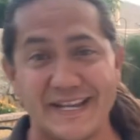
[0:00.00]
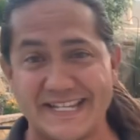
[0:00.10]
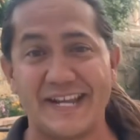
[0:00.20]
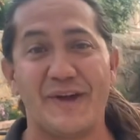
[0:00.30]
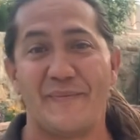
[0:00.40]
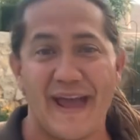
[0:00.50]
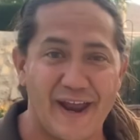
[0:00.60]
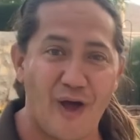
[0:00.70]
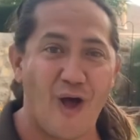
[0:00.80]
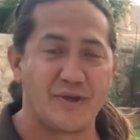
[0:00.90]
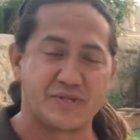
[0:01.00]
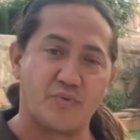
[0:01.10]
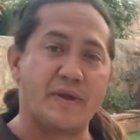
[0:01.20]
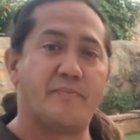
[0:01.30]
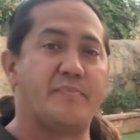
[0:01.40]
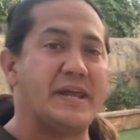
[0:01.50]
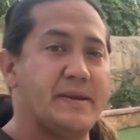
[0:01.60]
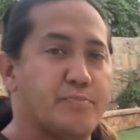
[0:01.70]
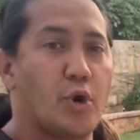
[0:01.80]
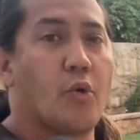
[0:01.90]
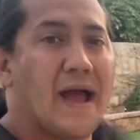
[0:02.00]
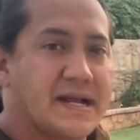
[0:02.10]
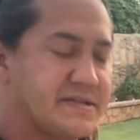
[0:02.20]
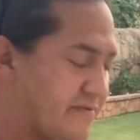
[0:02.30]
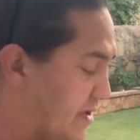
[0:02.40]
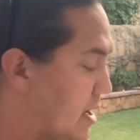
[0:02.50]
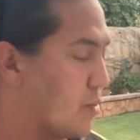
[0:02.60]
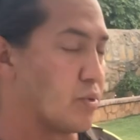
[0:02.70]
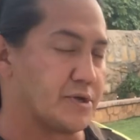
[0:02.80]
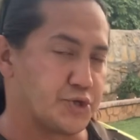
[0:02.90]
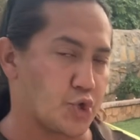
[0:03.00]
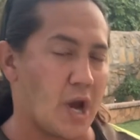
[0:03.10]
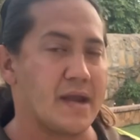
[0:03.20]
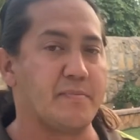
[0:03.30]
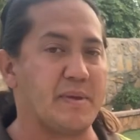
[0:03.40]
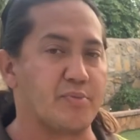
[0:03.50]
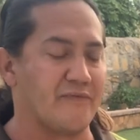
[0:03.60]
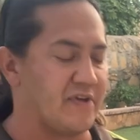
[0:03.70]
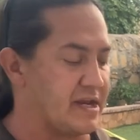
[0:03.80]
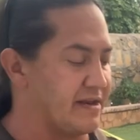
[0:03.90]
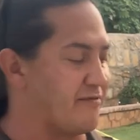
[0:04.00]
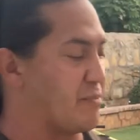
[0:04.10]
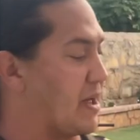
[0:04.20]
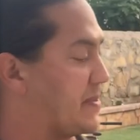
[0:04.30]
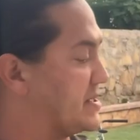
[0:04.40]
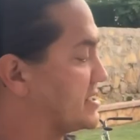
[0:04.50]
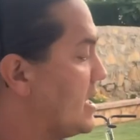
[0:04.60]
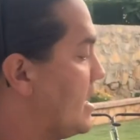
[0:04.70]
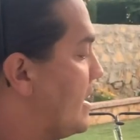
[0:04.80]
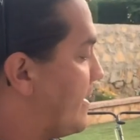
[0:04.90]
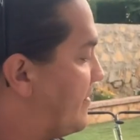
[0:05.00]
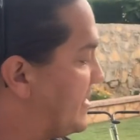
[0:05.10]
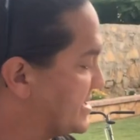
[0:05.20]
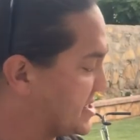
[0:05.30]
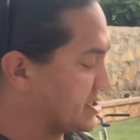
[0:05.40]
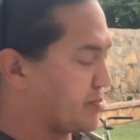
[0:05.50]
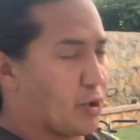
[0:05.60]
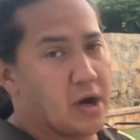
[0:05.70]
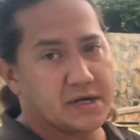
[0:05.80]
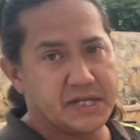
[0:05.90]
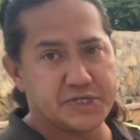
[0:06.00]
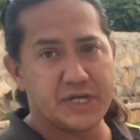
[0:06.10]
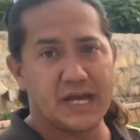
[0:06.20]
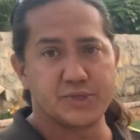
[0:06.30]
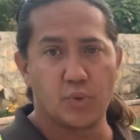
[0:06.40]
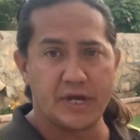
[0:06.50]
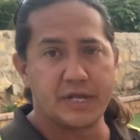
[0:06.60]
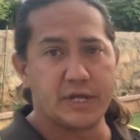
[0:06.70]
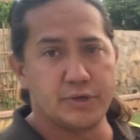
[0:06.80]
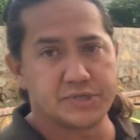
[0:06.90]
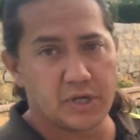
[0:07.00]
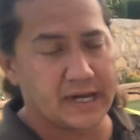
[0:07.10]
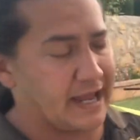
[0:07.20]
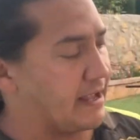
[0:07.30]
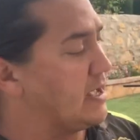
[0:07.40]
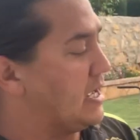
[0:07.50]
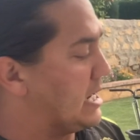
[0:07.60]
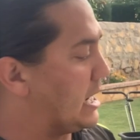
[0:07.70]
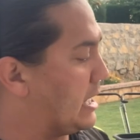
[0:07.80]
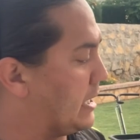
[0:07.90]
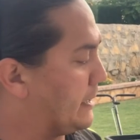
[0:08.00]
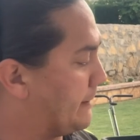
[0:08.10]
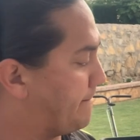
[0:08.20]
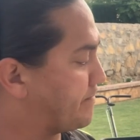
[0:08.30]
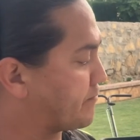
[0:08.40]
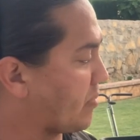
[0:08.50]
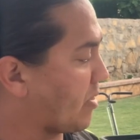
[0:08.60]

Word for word: to see them at all. So we be proactive. We're trying to be preventative about this. This is the product that you guys want to use, okay? Um,